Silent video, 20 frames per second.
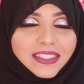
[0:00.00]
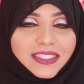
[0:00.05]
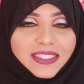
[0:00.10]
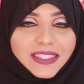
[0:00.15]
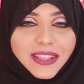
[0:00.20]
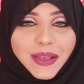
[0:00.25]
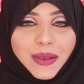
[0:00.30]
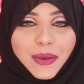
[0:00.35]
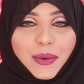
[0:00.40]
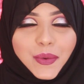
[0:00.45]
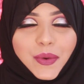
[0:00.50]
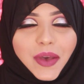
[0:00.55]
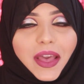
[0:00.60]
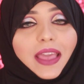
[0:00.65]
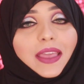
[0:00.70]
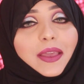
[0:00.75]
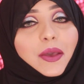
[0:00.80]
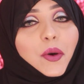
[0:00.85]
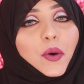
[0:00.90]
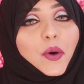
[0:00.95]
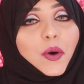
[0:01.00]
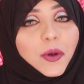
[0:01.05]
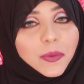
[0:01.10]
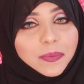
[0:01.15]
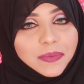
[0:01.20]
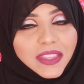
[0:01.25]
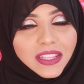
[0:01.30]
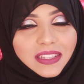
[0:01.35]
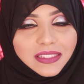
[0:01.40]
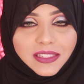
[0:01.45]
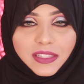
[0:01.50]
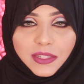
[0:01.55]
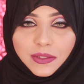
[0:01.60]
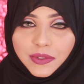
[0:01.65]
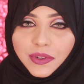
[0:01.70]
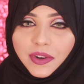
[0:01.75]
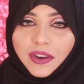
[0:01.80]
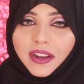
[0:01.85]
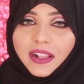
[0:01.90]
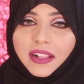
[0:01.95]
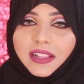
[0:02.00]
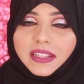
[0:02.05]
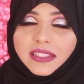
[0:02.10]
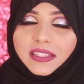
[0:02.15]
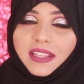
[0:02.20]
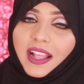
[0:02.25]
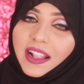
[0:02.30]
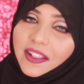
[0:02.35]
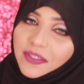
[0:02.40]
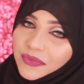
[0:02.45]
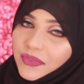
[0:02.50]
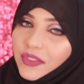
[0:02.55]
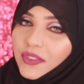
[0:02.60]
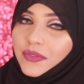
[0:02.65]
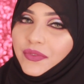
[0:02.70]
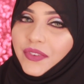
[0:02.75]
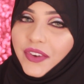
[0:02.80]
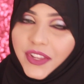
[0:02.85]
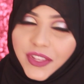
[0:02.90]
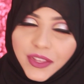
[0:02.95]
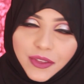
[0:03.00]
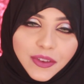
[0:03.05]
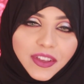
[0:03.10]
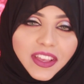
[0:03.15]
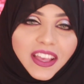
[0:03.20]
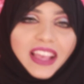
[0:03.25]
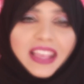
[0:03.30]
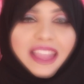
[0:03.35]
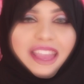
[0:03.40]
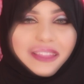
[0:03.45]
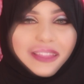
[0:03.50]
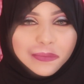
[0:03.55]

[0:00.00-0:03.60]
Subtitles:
So I hope this tutorial is helpful for you guys,